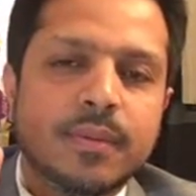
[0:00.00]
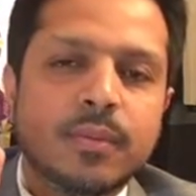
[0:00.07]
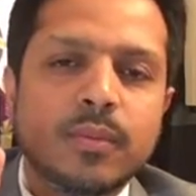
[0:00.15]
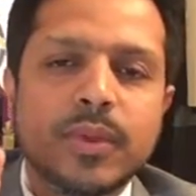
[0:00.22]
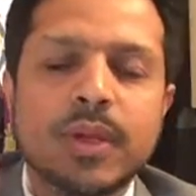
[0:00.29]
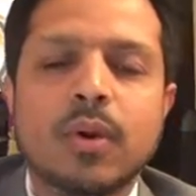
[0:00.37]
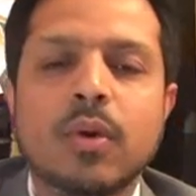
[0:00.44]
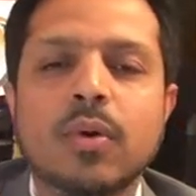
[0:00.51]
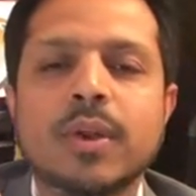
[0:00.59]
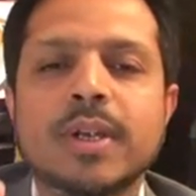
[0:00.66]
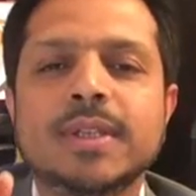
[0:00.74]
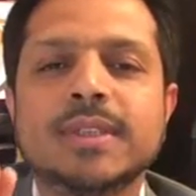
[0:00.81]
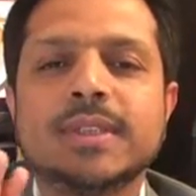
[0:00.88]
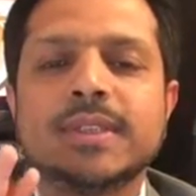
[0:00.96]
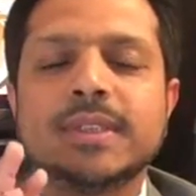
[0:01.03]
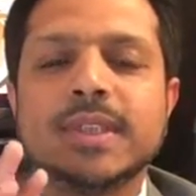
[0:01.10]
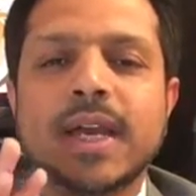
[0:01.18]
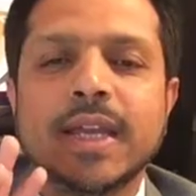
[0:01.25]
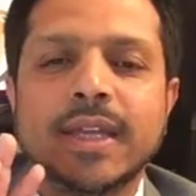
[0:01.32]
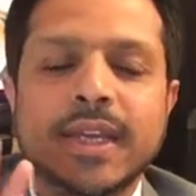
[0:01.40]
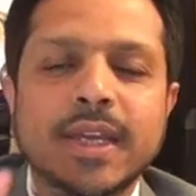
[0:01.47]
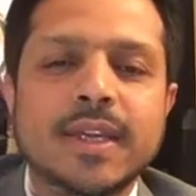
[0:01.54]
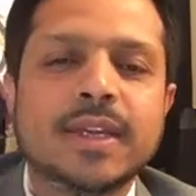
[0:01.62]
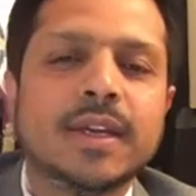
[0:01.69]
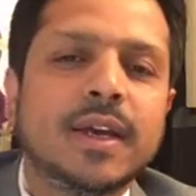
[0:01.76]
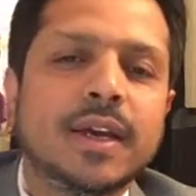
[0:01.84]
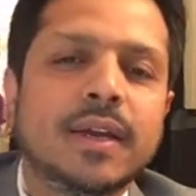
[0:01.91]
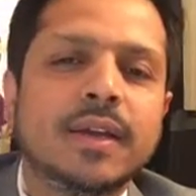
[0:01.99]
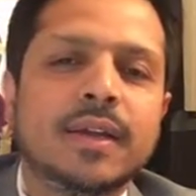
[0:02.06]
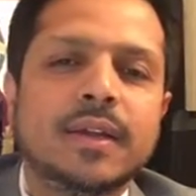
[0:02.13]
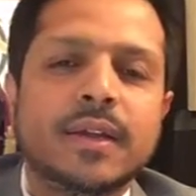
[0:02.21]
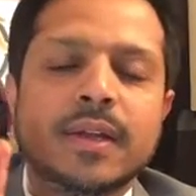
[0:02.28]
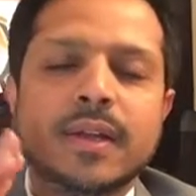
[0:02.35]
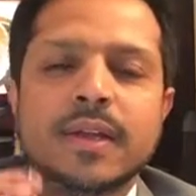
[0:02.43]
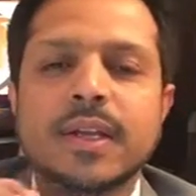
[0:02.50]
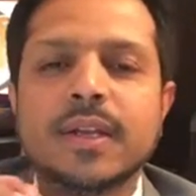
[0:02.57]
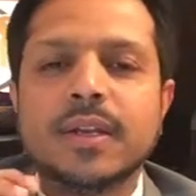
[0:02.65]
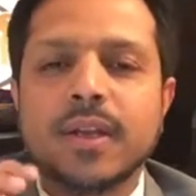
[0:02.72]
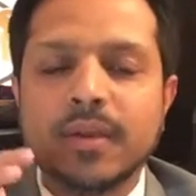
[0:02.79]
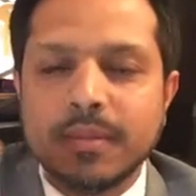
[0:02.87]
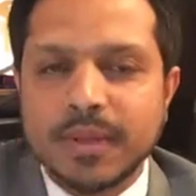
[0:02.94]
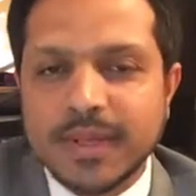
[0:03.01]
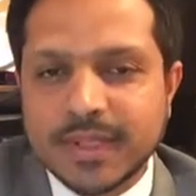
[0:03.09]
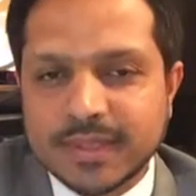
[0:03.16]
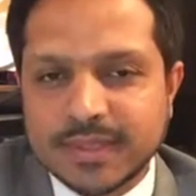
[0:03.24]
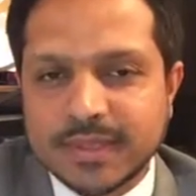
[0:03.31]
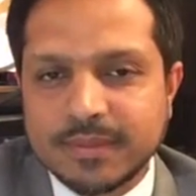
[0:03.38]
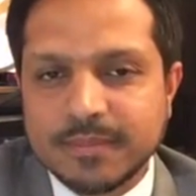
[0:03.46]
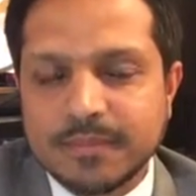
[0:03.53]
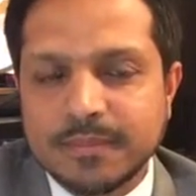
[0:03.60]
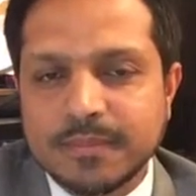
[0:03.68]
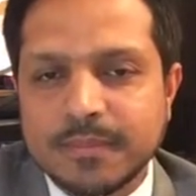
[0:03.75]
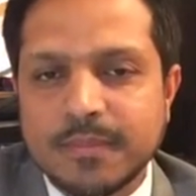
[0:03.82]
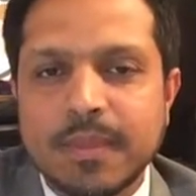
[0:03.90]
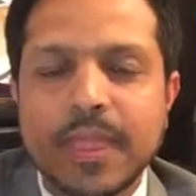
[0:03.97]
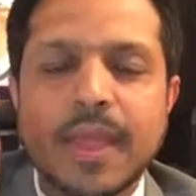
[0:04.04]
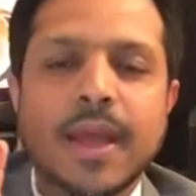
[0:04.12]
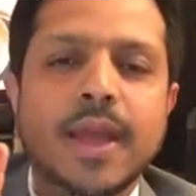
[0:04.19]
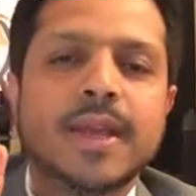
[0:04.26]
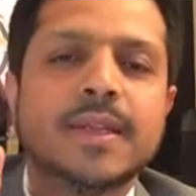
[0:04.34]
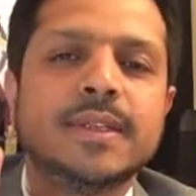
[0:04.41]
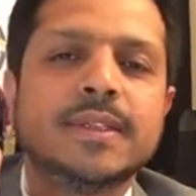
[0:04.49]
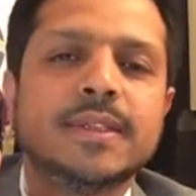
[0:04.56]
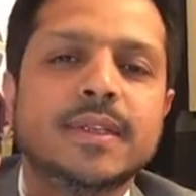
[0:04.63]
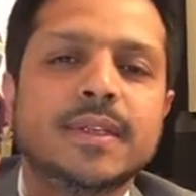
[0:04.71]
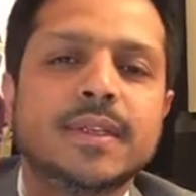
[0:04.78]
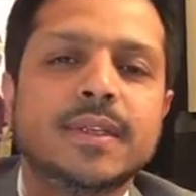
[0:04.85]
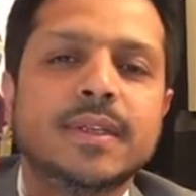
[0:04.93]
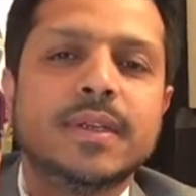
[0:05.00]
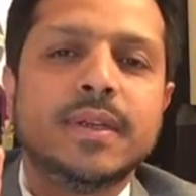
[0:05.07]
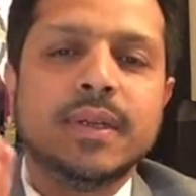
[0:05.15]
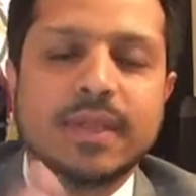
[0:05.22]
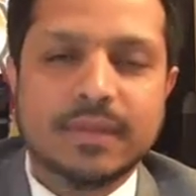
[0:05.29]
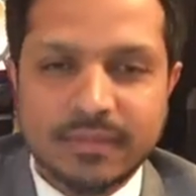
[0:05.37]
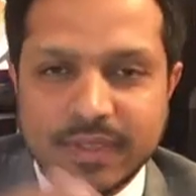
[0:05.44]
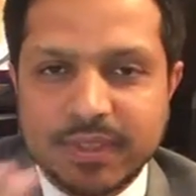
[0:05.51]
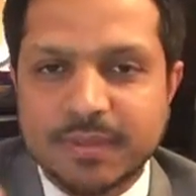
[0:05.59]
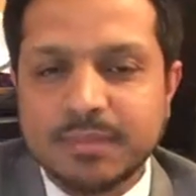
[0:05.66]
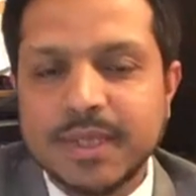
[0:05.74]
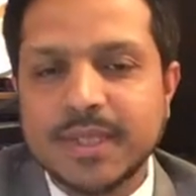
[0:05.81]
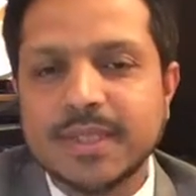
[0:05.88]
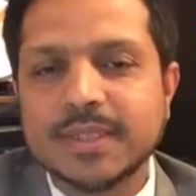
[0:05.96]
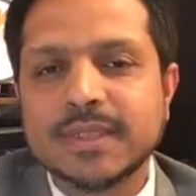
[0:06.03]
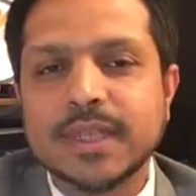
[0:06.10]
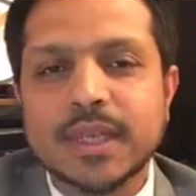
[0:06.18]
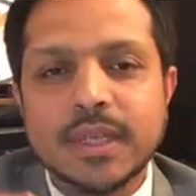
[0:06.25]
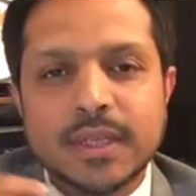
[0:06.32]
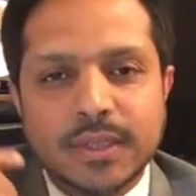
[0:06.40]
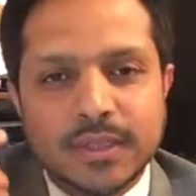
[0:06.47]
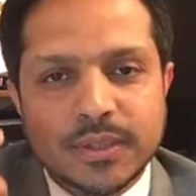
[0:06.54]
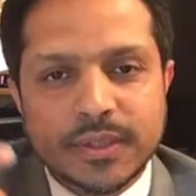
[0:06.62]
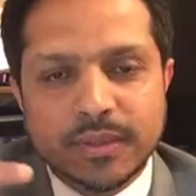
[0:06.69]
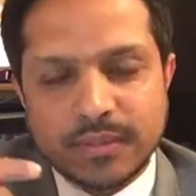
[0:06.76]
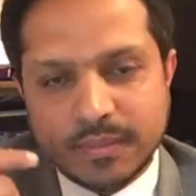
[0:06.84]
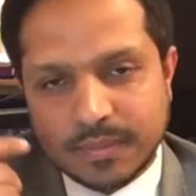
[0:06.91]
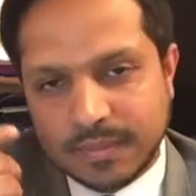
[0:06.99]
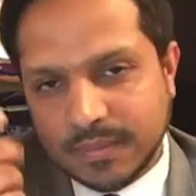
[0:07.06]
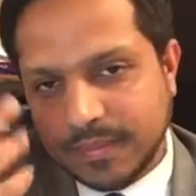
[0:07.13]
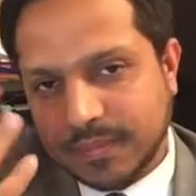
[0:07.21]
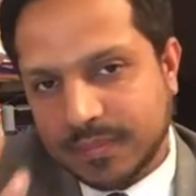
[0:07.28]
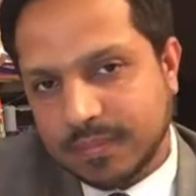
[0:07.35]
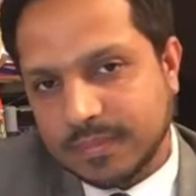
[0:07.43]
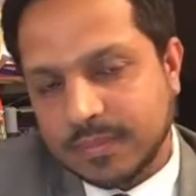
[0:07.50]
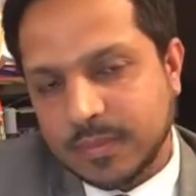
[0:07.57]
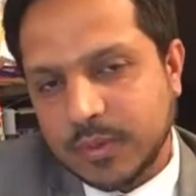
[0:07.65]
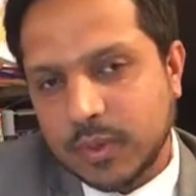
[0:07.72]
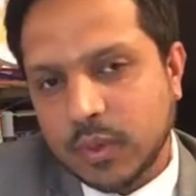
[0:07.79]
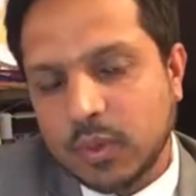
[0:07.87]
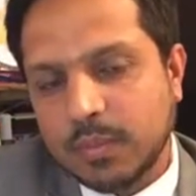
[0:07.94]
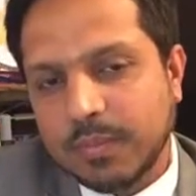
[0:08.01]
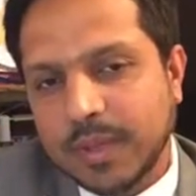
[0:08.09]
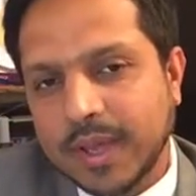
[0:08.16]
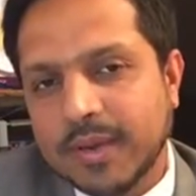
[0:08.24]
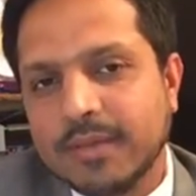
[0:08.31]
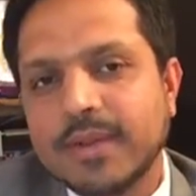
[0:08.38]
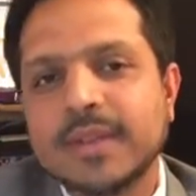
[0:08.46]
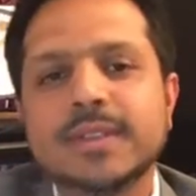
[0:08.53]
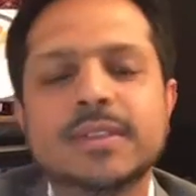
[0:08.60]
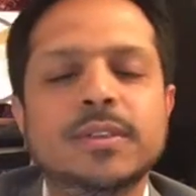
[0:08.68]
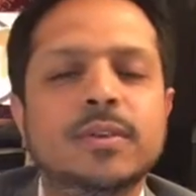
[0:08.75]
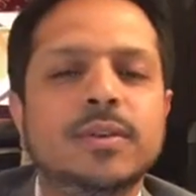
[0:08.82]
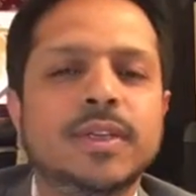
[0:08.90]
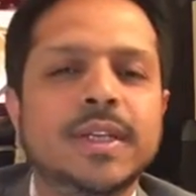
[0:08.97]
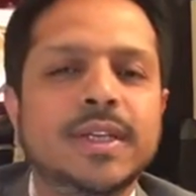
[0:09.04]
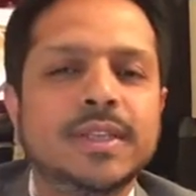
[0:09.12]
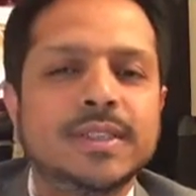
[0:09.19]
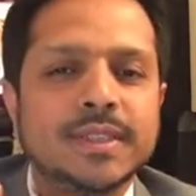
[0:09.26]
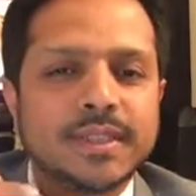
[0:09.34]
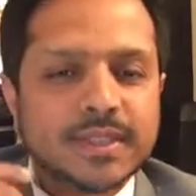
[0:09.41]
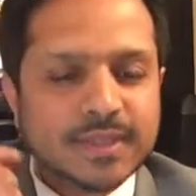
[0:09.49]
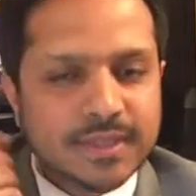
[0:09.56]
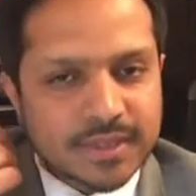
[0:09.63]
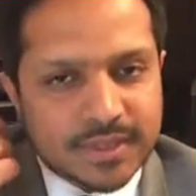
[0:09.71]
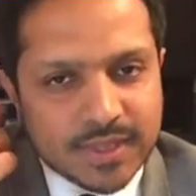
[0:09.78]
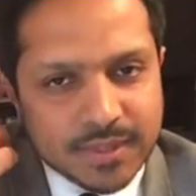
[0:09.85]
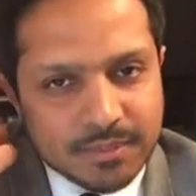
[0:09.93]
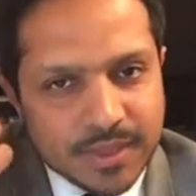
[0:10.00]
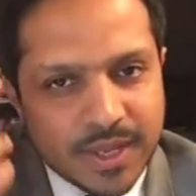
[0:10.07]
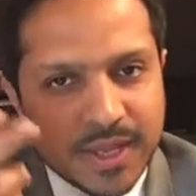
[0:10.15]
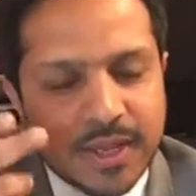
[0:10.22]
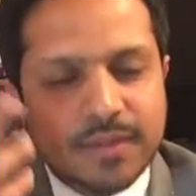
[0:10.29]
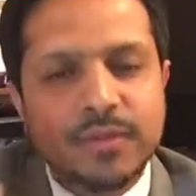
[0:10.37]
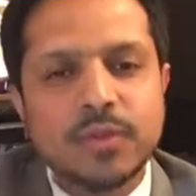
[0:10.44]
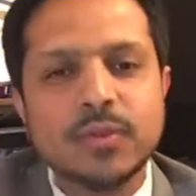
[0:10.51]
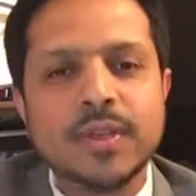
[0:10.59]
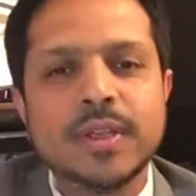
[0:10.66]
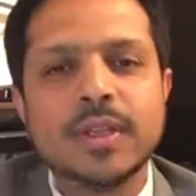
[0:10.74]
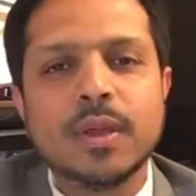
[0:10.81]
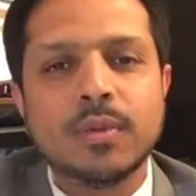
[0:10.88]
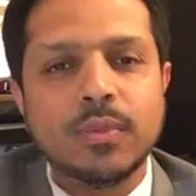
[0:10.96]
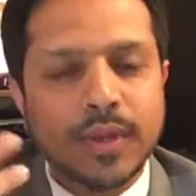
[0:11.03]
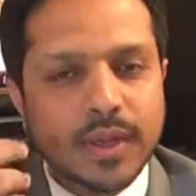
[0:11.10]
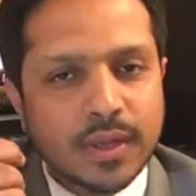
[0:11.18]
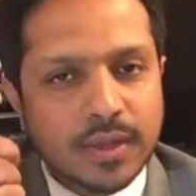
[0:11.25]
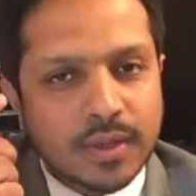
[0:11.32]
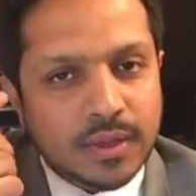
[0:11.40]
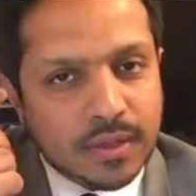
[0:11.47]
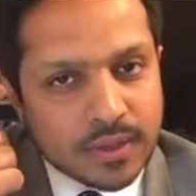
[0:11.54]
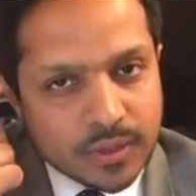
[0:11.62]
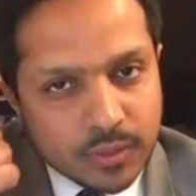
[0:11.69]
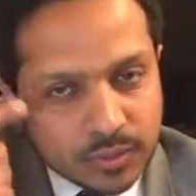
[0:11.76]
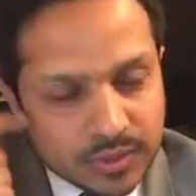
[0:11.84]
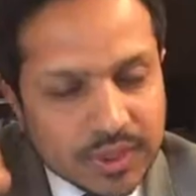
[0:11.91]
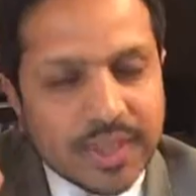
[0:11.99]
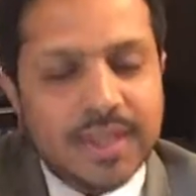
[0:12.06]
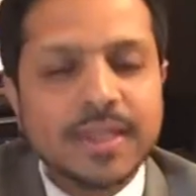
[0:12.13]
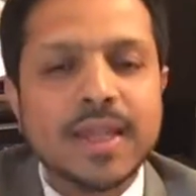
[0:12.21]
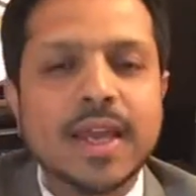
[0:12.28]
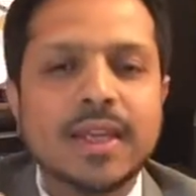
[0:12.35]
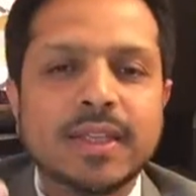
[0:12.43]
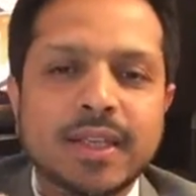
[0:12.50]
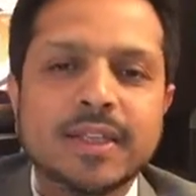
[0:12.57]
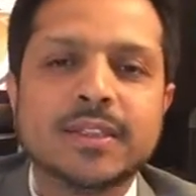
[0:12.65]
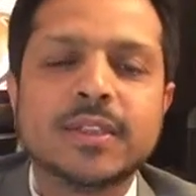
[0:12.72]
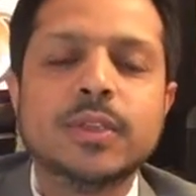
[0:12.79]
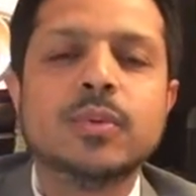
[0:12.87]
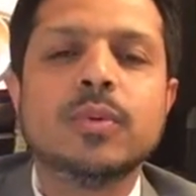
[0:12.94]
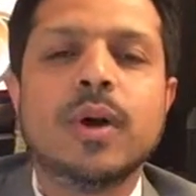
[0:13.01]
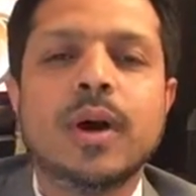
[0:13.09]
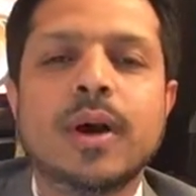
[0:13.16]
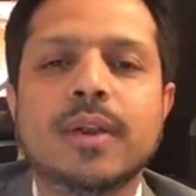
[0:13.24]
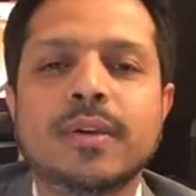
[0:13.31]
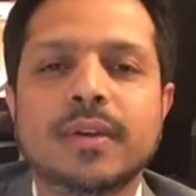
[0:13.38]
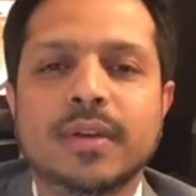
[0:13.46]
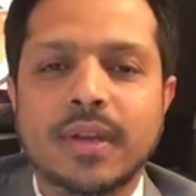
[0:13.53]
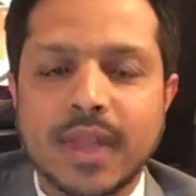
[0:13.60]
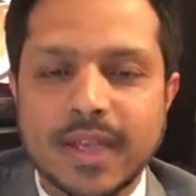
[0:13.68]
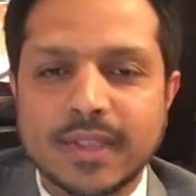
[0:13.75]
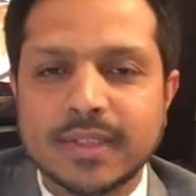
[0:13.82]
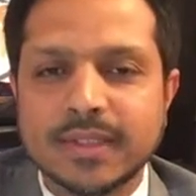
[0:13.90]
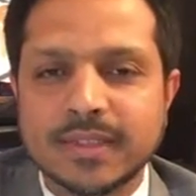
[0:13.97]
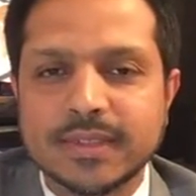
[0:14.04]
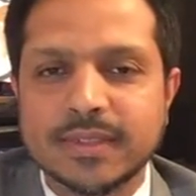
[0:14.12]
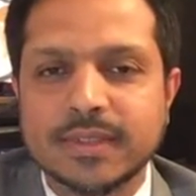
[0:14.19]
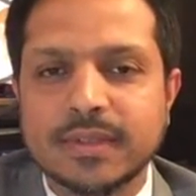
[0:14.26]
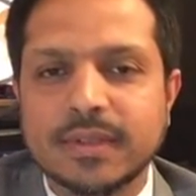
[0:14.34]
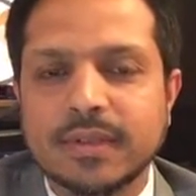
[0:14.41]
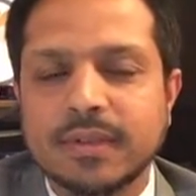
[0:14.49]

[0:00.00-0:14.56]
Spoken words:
we call it psychic determinism, and which means your parents, your teachers, they behave you in the way you think that yes, you are like this.